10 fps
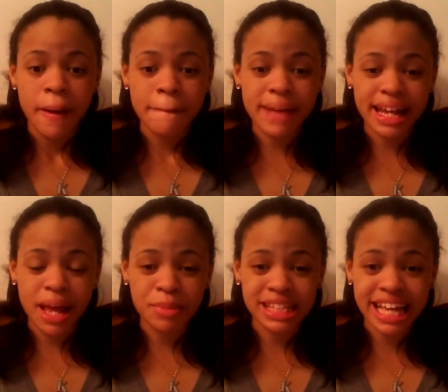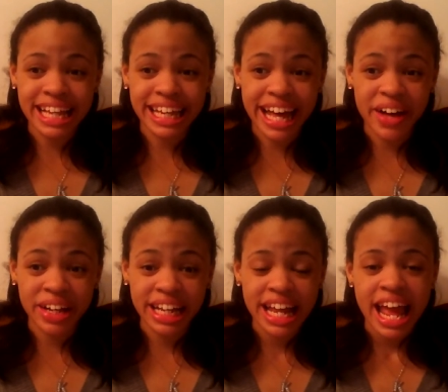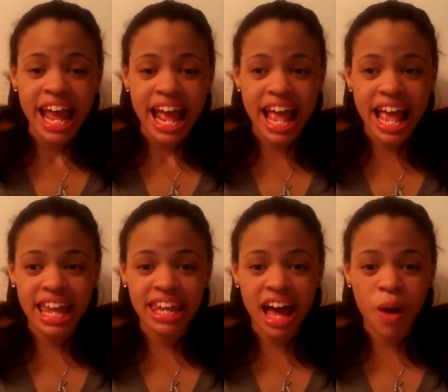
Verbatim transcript: My name is Kayla Gallien, and